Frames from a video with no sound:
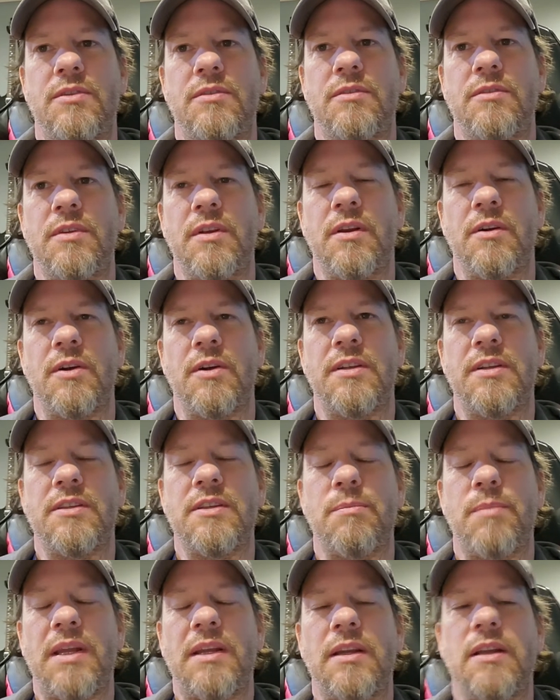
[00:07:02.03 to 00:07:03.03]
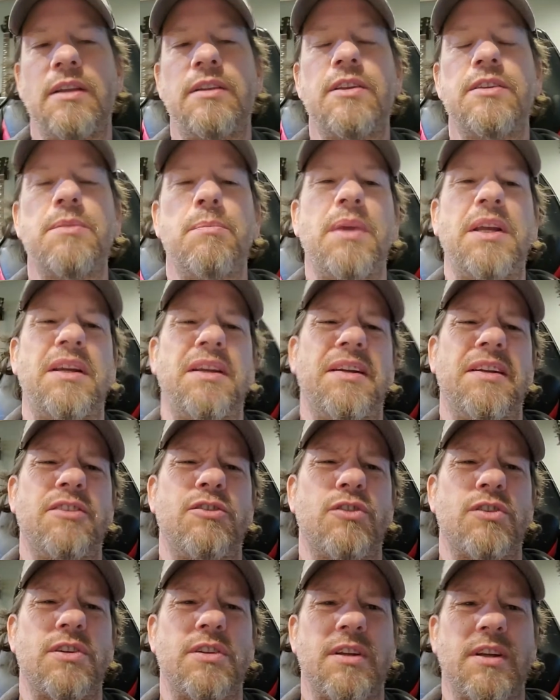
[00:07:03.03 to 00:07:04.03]
you know, it doesn't make it
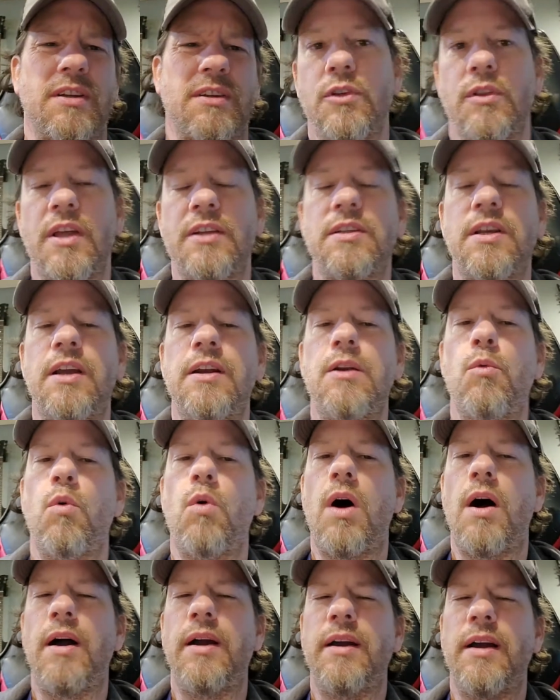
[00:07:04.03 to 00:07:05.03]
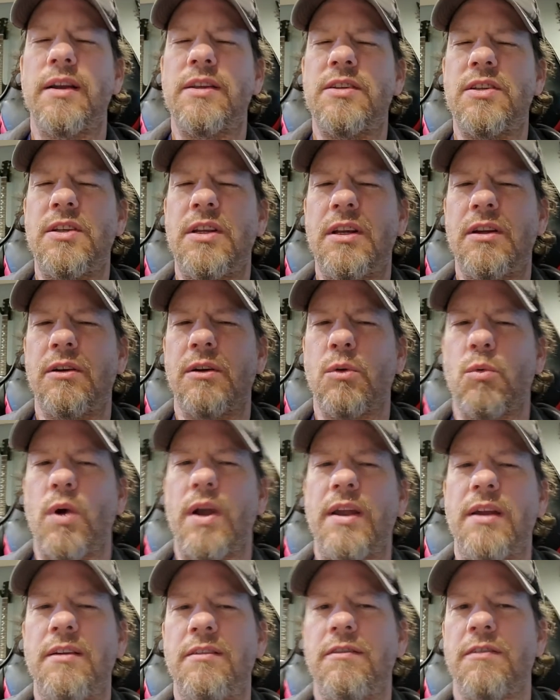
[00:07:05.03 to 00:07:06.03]
interesting. So that's kind of why I steered
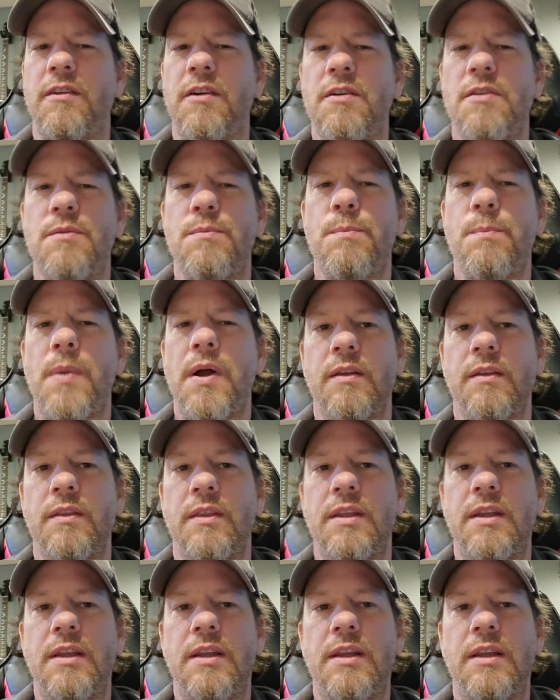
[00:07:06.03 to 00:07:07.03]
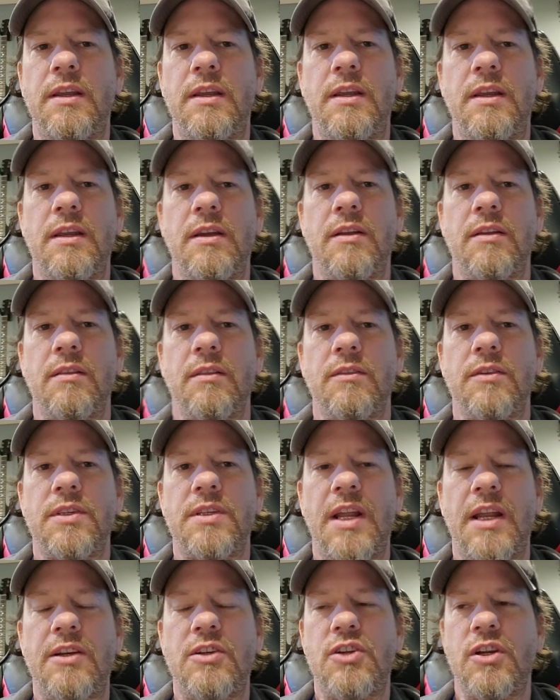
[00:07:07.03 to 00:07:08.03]
away from the
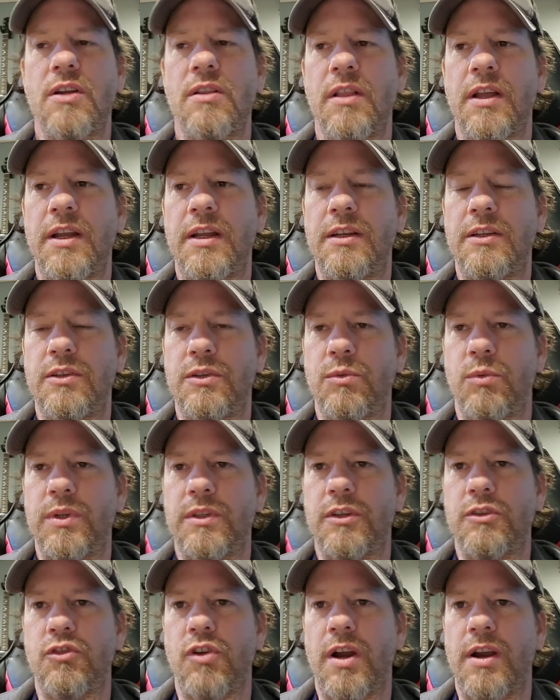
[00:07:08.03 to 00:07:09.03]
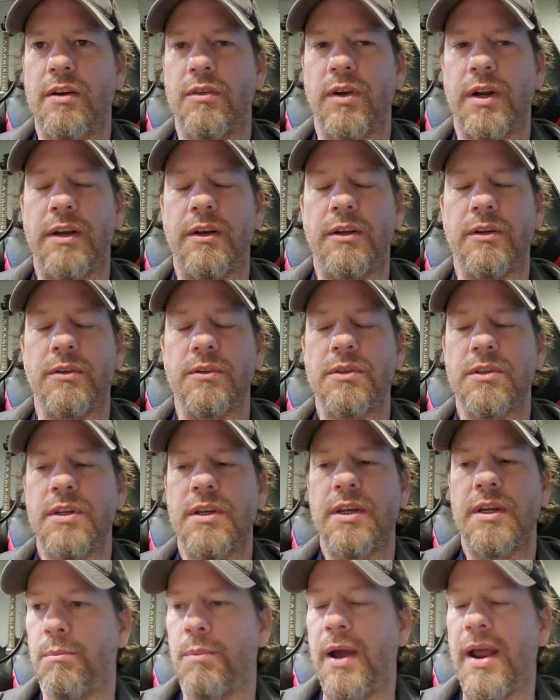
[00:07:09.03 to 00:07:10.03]
staging lanes with the drag radials.
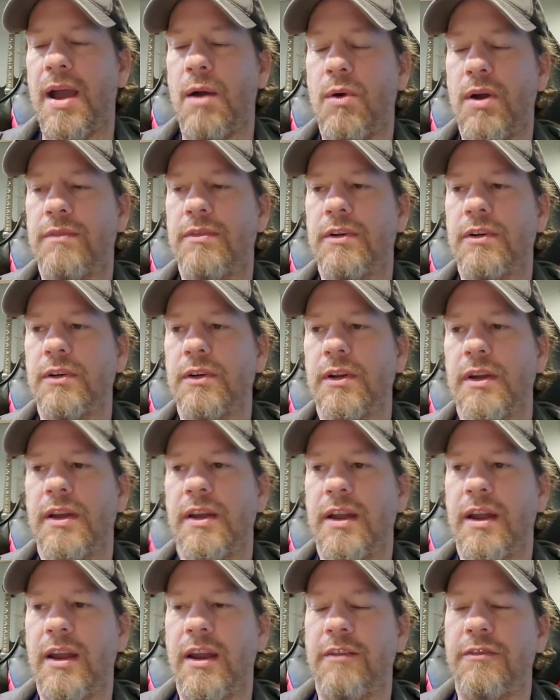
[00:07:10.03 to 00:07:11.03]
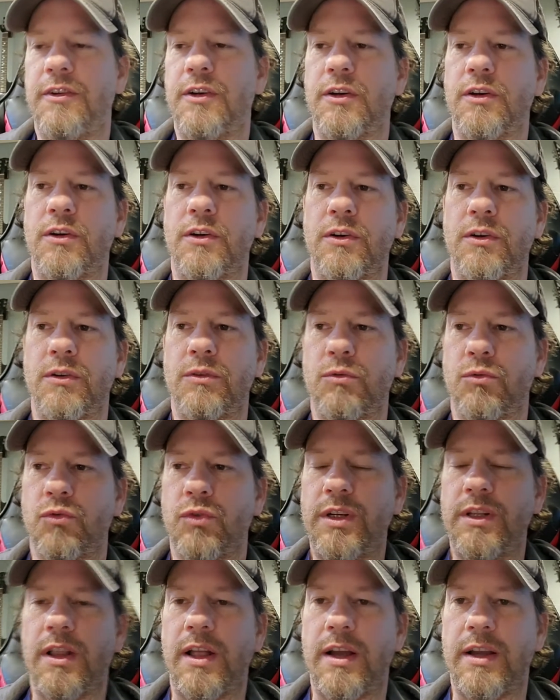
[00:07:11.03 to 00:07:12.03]
But however, after
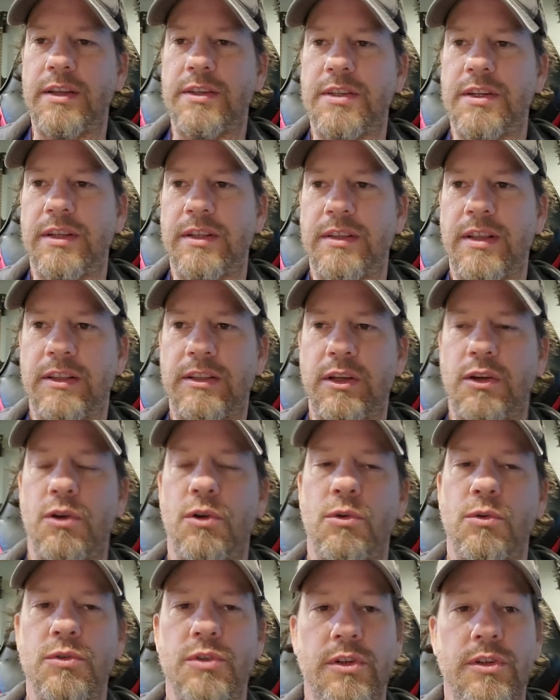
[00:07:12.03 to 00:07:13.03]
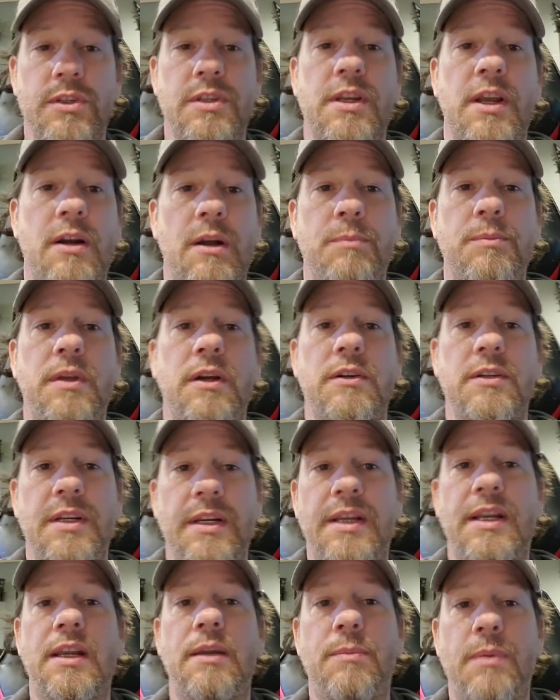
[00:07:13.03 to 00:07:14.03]
realizing that the cones are set up there to
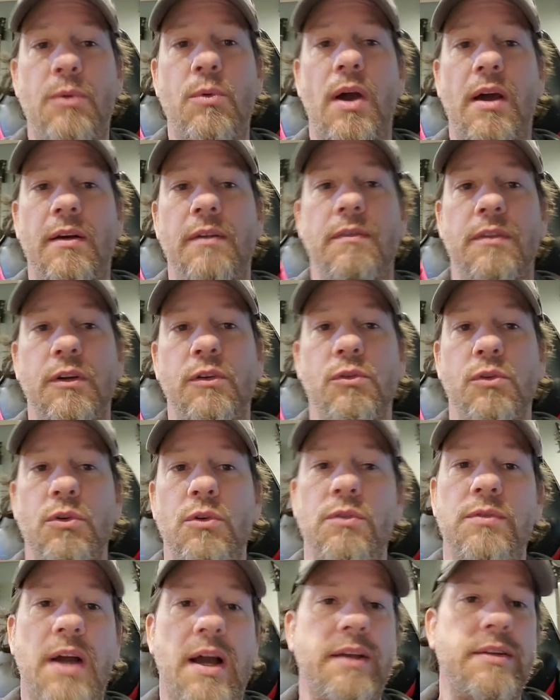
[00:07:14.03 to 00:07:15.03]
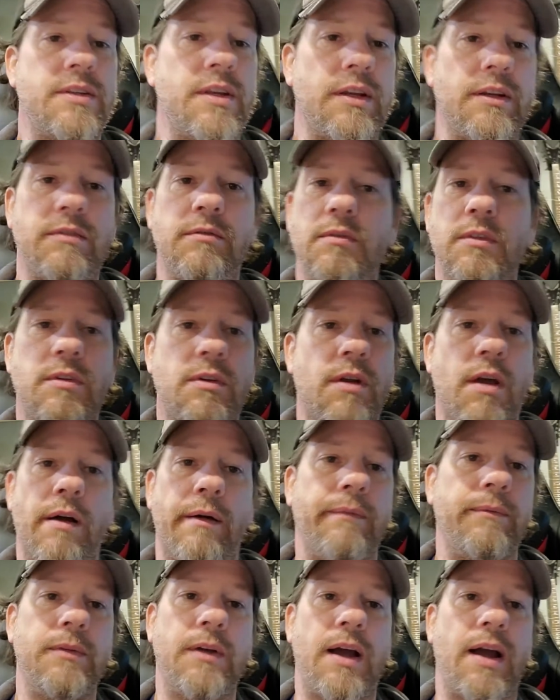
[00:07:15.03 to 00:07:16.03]
keep you out of the groove, I said,
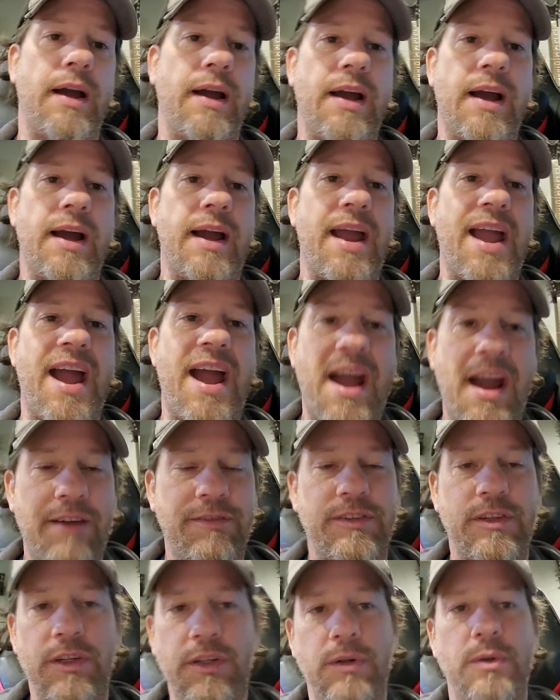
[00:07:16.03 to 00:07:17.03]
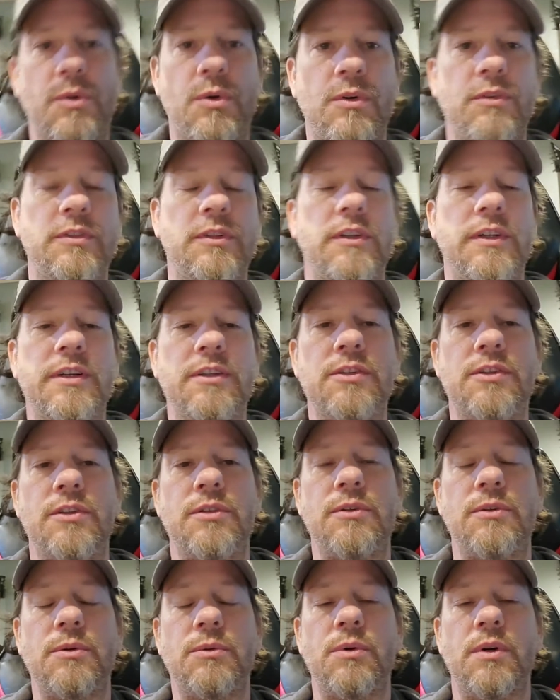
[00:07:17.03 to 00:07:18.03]
no, I have to go over
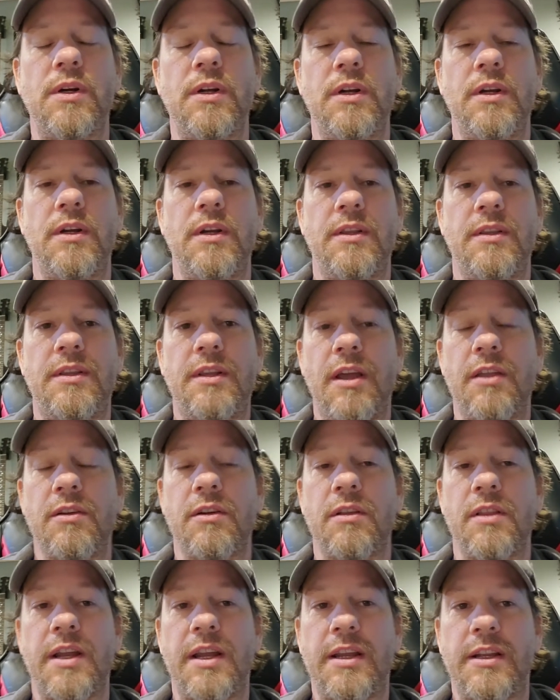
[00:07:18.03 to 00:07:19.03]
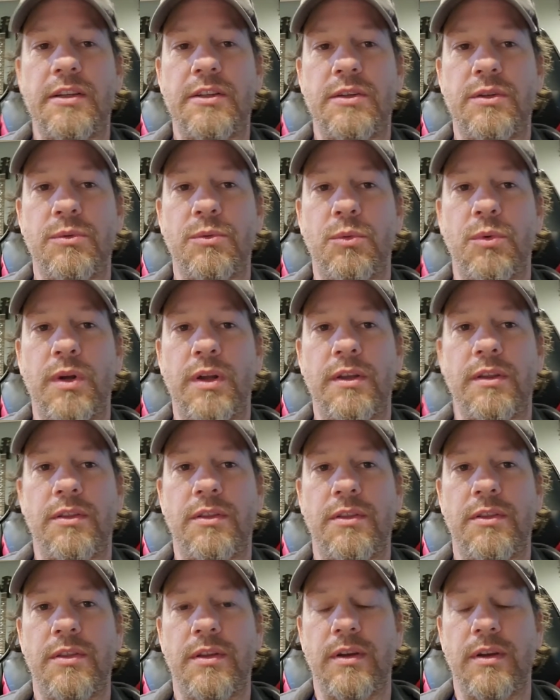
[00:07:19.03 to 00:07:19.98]
into the other lanes with